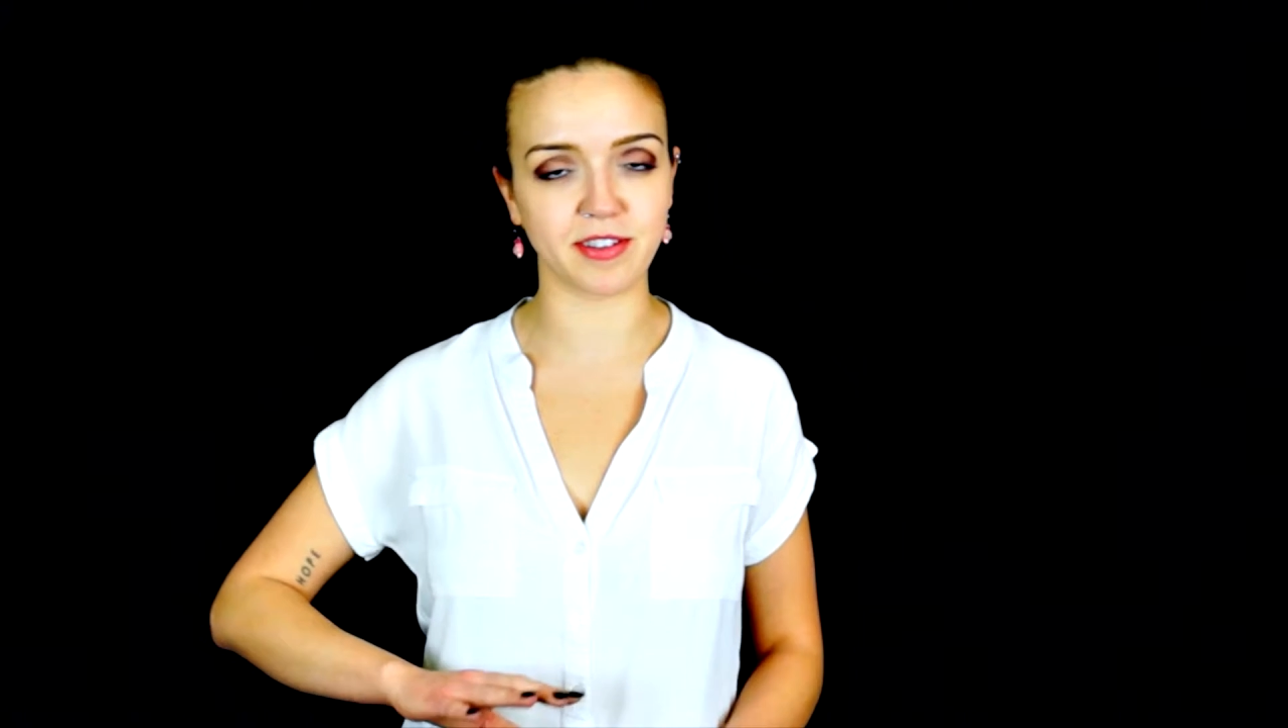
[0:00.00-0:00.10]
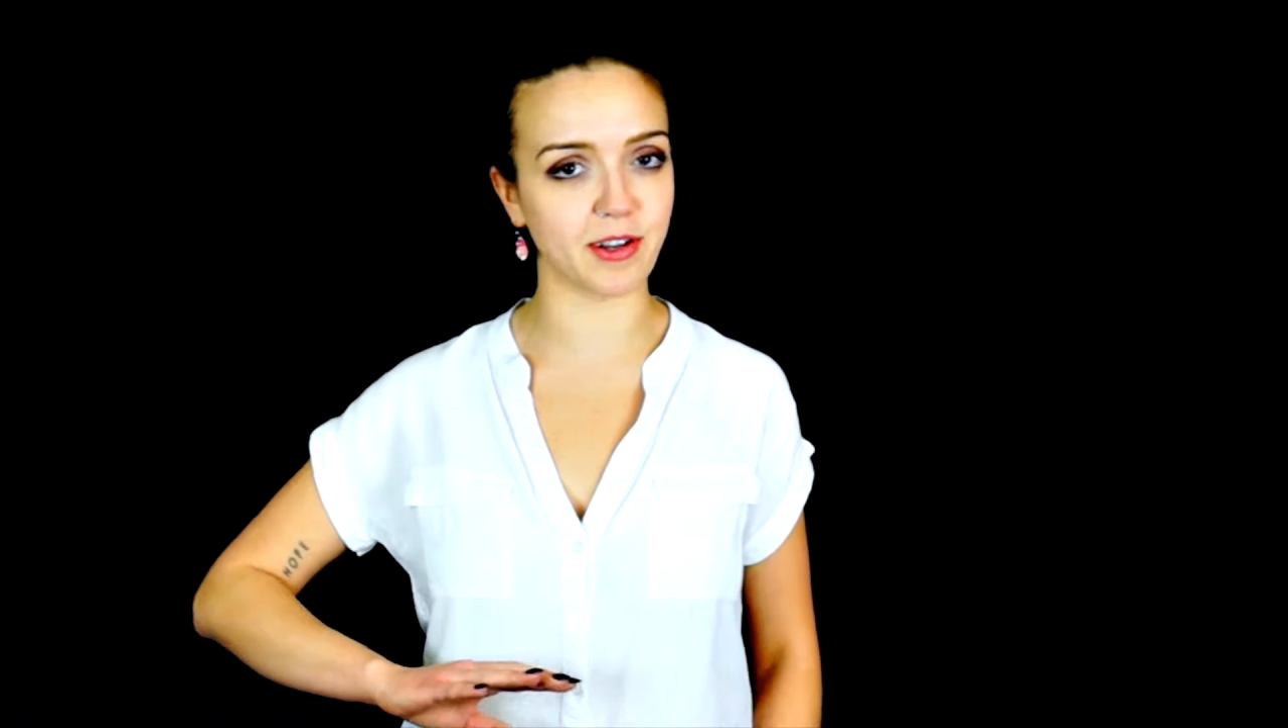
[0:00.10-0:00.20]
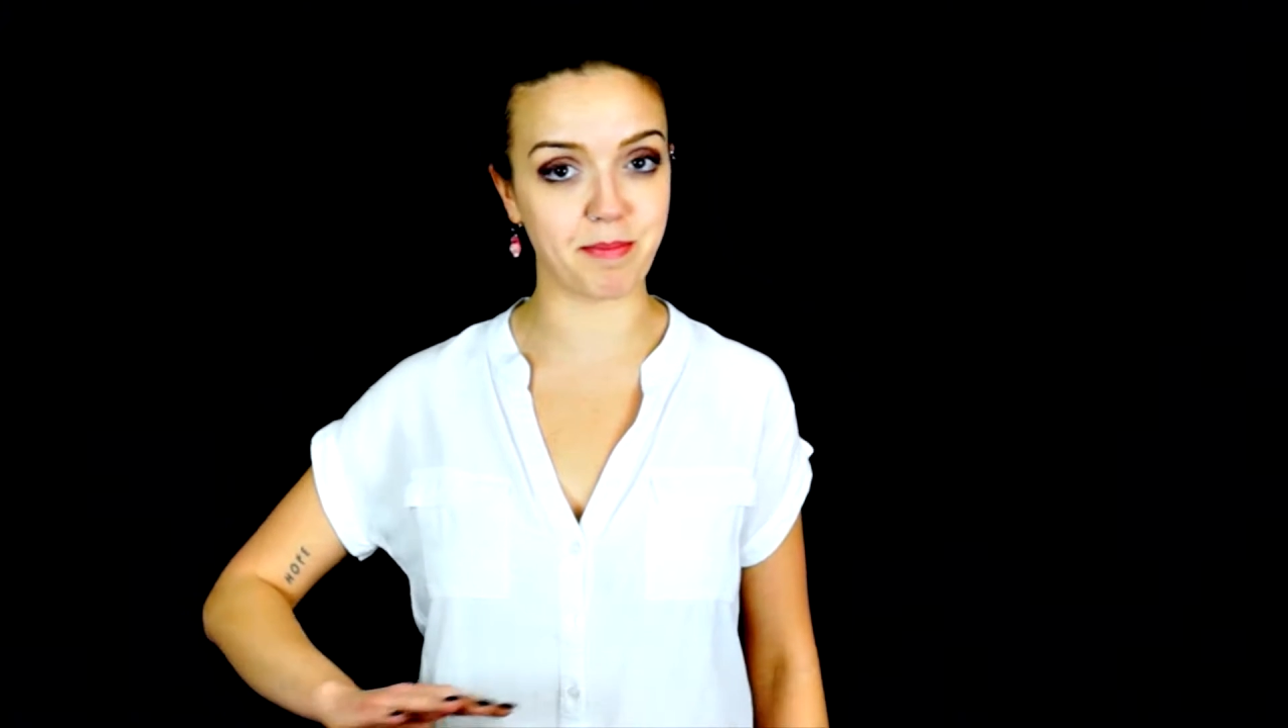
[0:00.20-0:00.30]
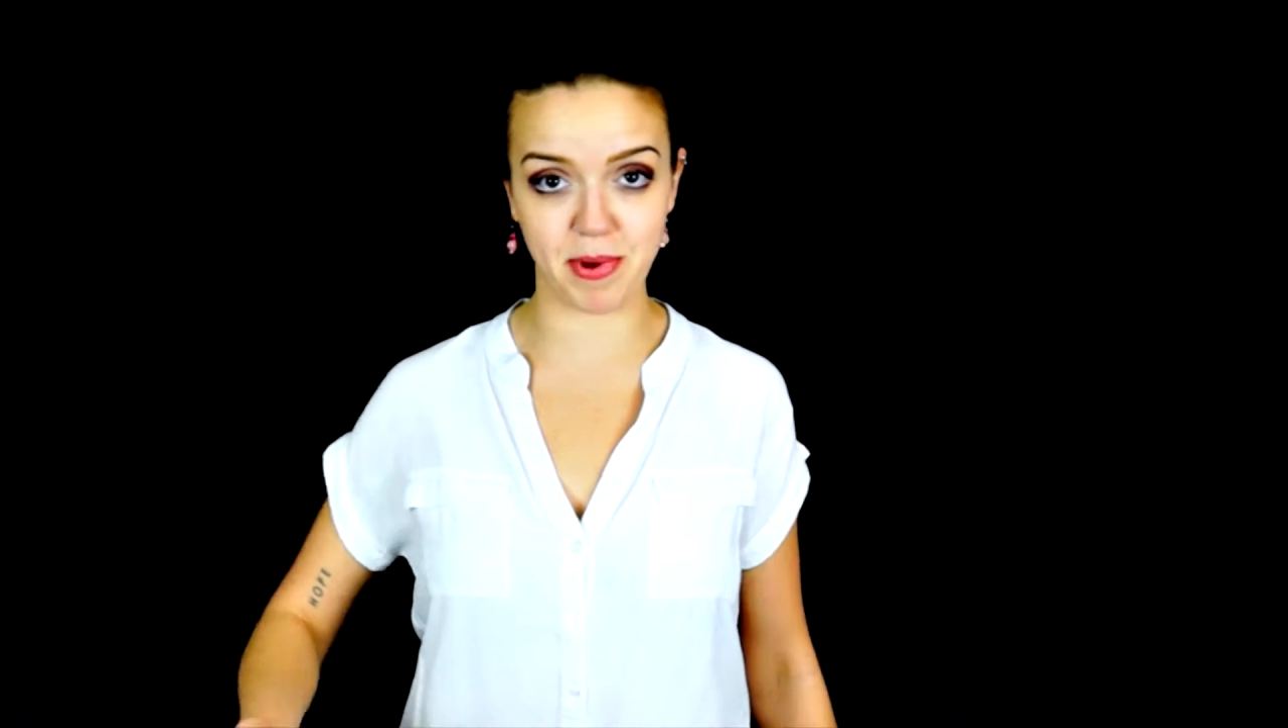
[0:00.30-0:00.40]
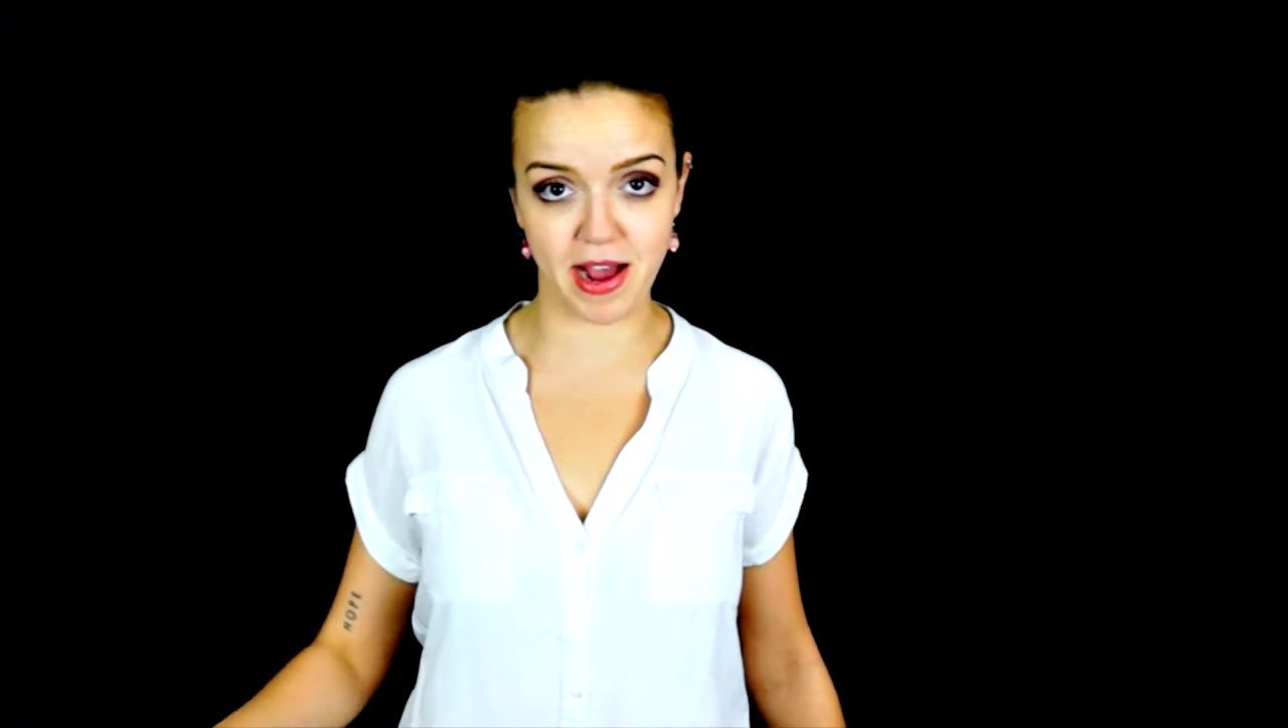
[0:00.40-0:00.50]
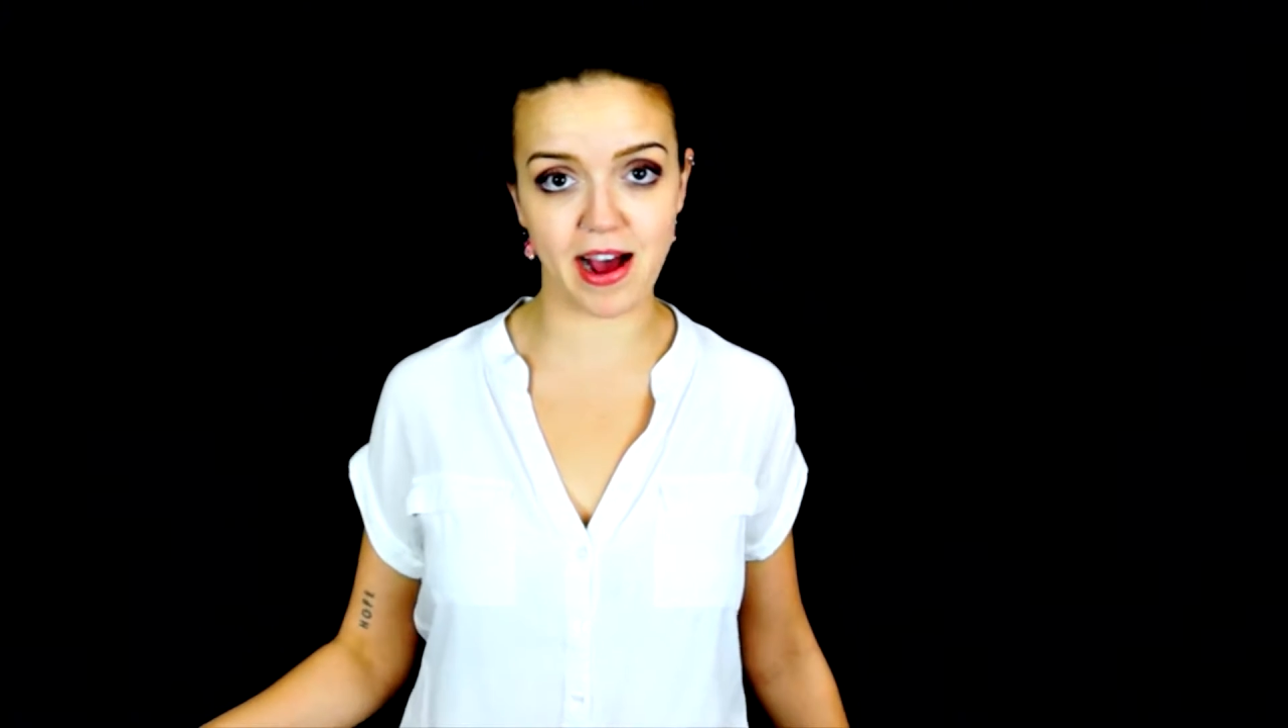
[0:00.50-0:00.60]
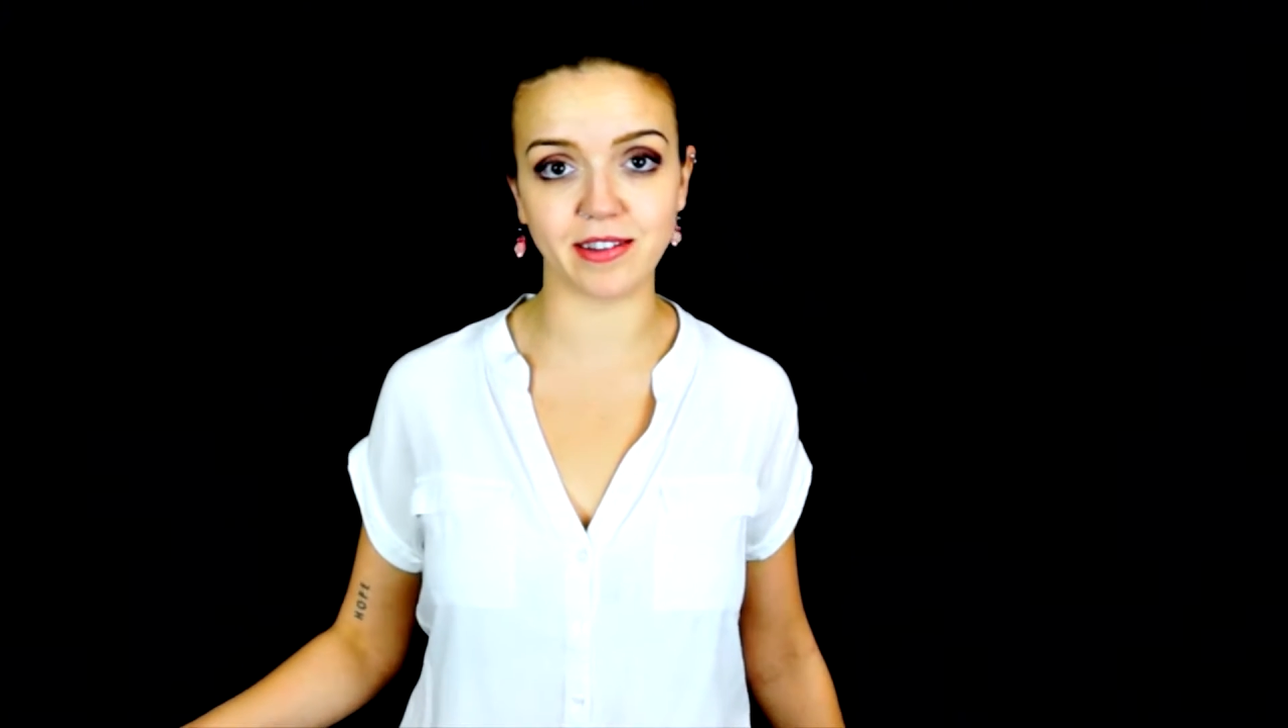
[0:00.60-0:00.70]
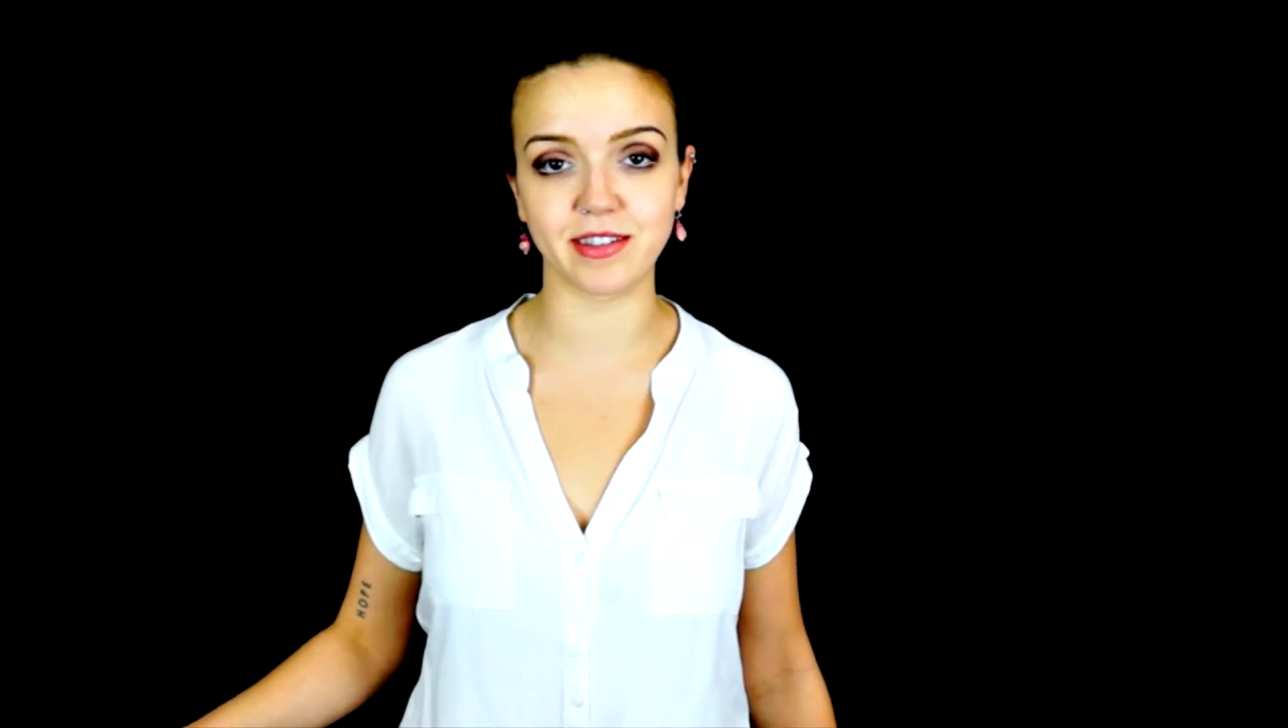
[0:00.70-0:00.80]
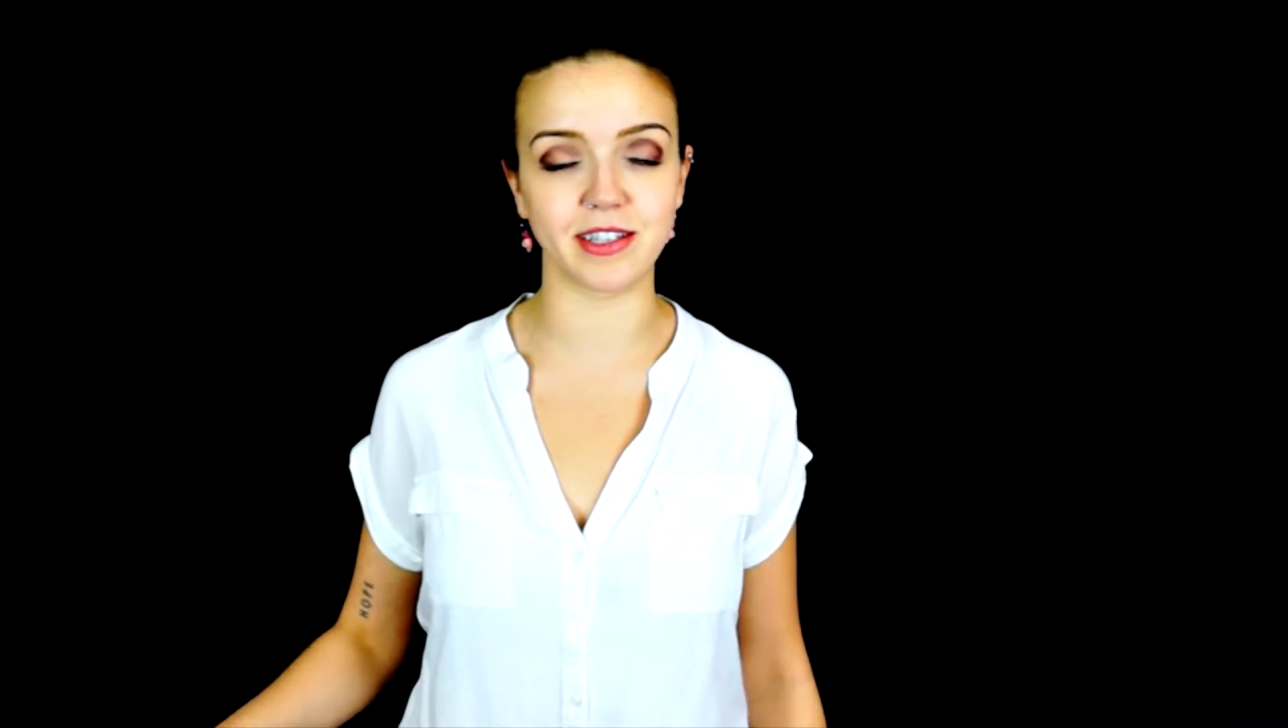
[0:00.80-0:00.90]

in the past,